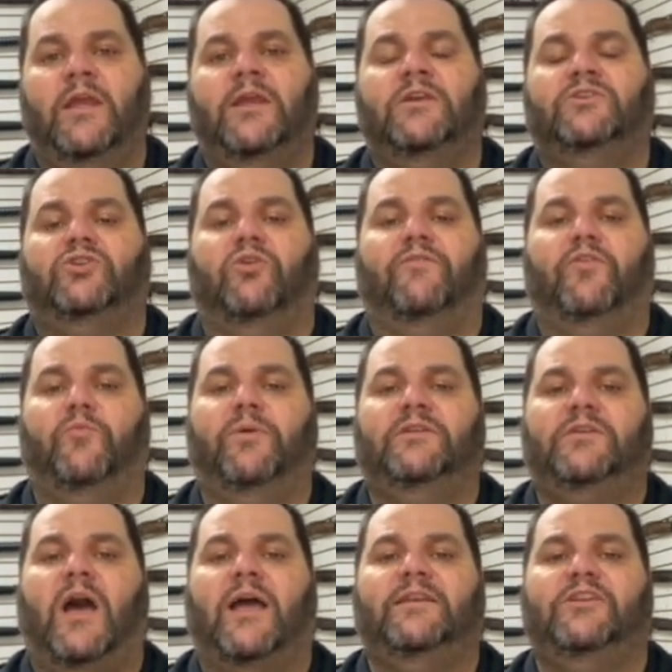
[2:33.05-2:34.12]
So if you've been
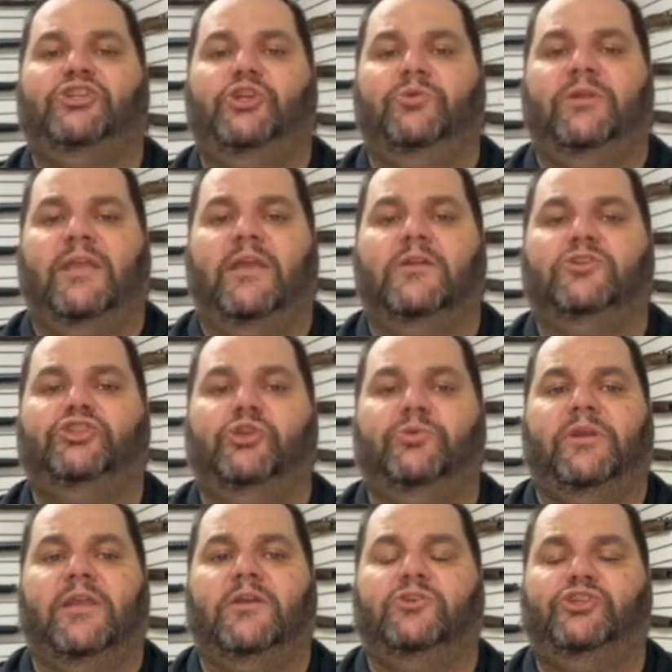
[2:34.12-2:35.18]
taught to shoot to kill, shoot to kill,